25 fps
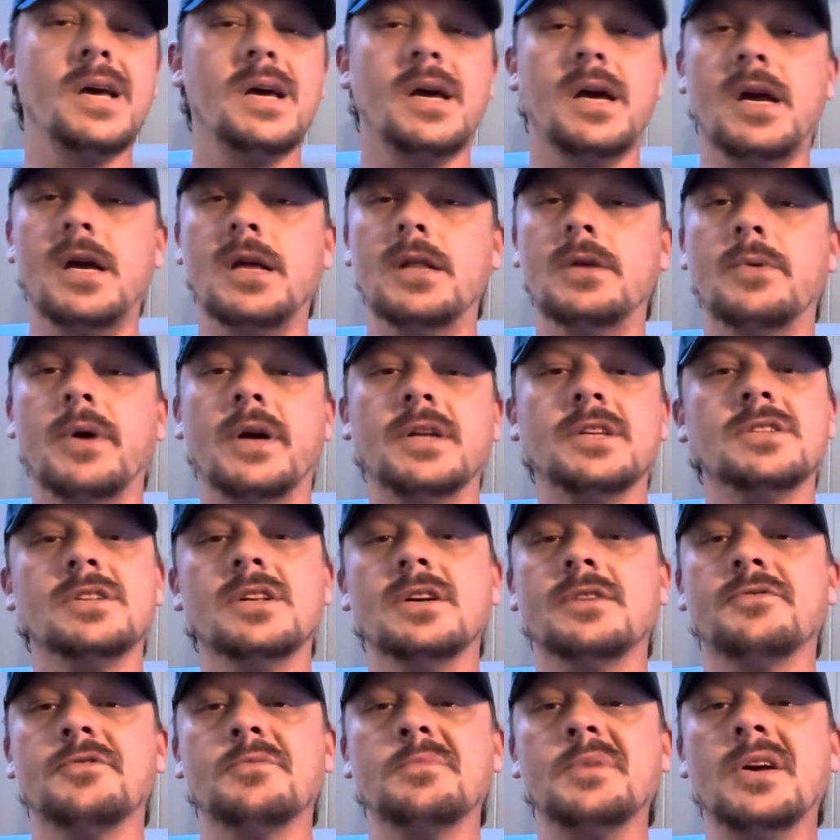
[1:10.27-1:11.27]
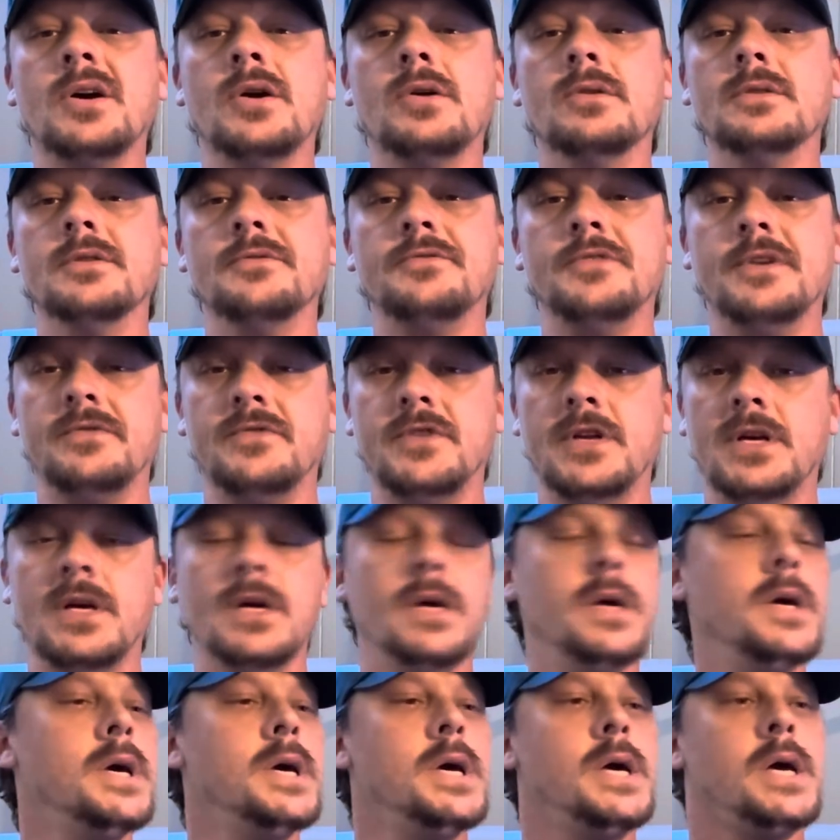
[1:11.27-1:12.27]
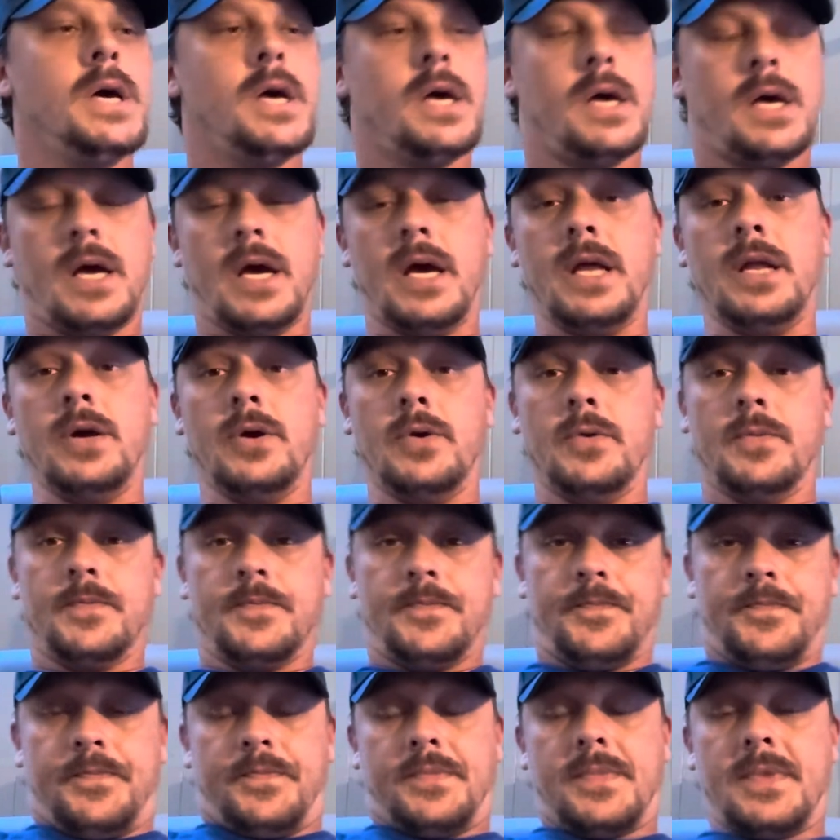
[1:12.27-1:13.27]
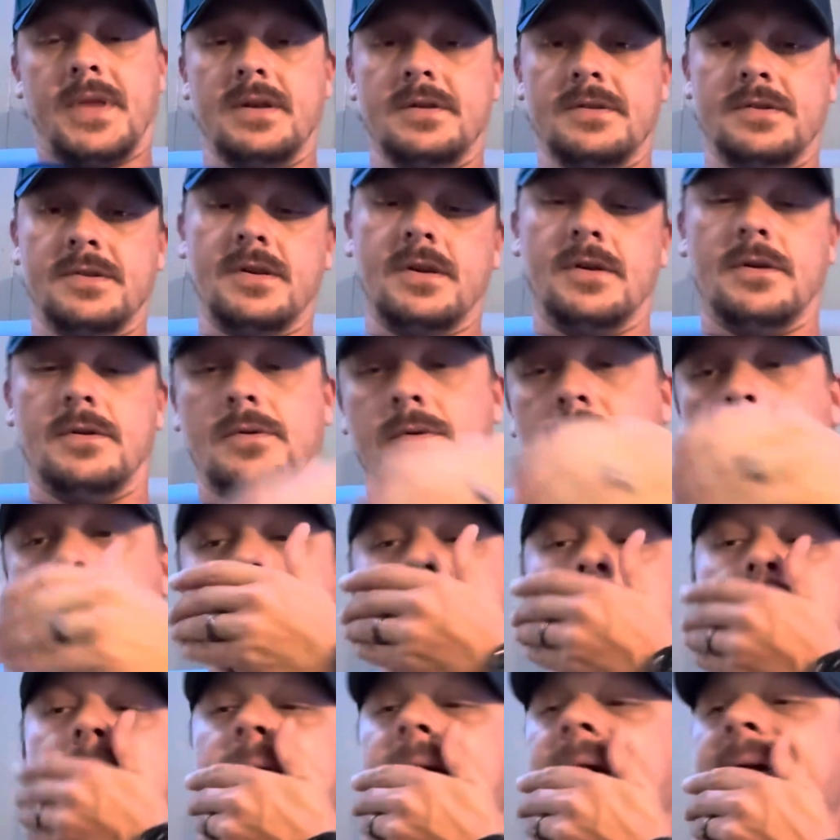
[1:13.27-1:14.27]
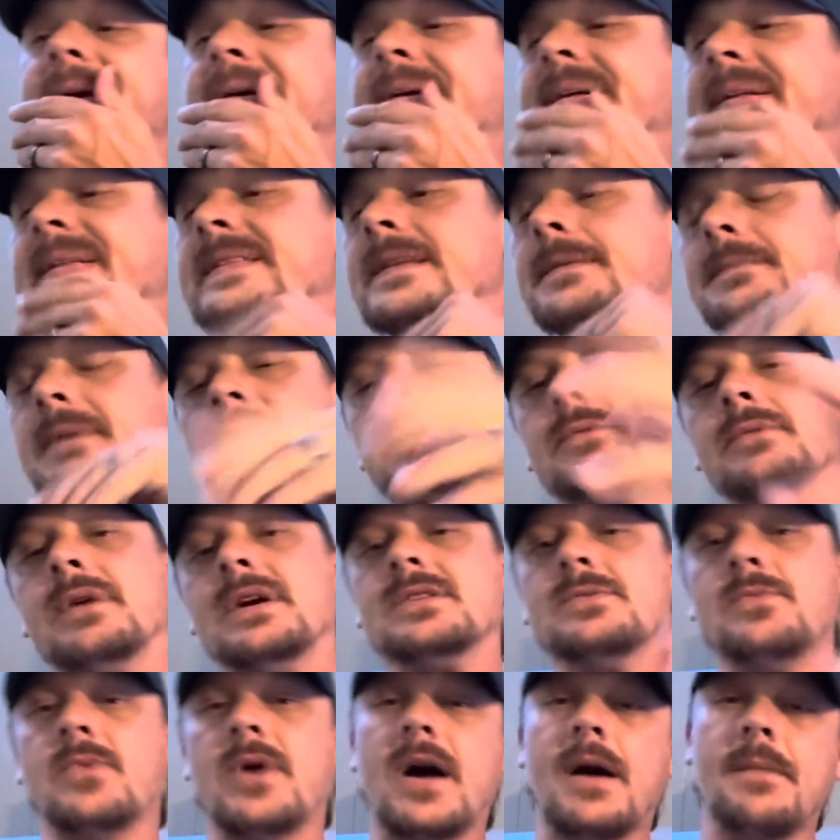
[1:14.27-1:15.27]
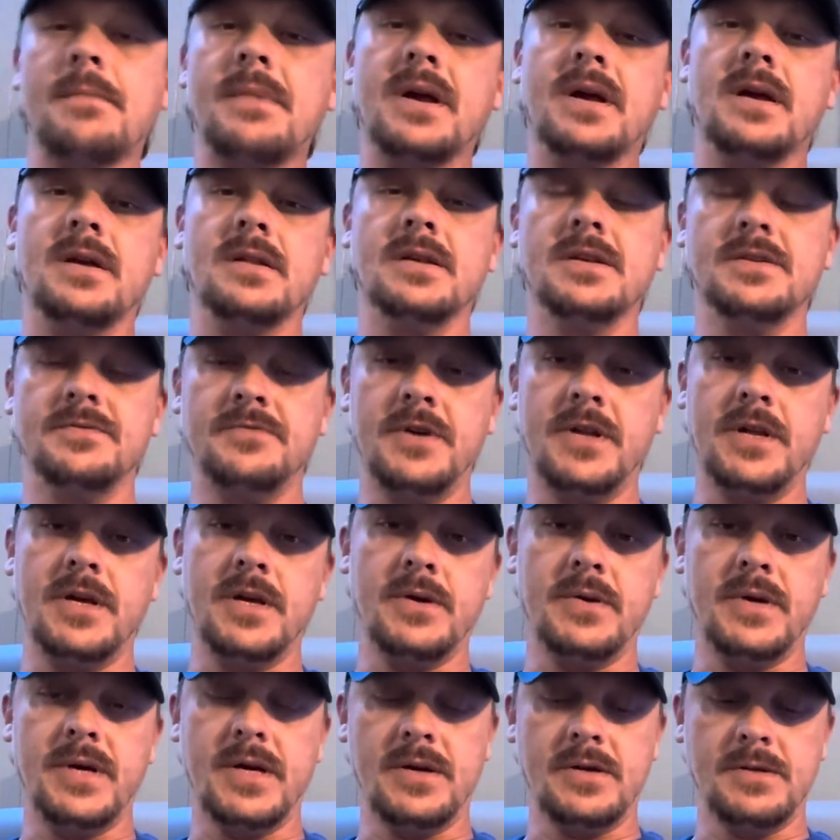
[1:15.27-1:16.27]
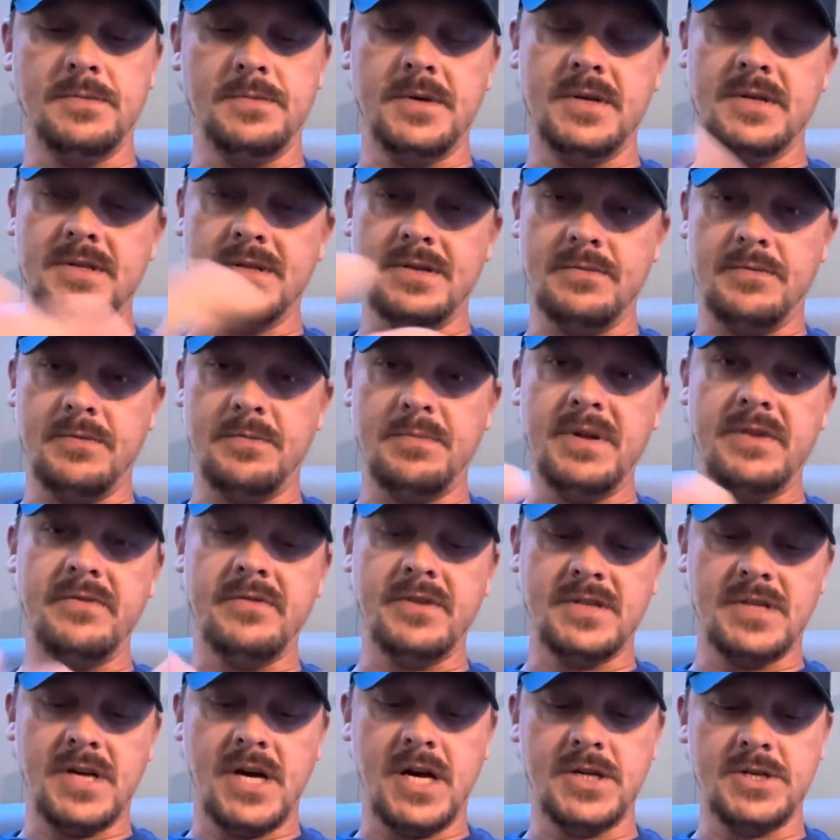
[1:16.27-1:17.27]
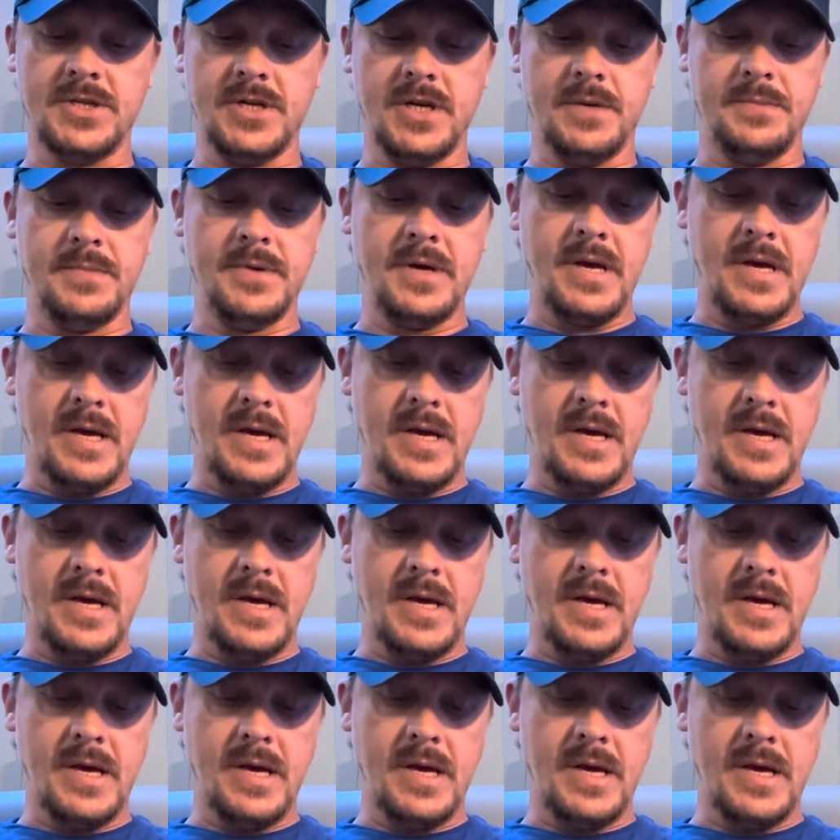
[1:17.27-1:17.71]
Either way, just look for me holding a 50. Anywho, so the main reason why I'm making this video here is because of a bit of a touch-up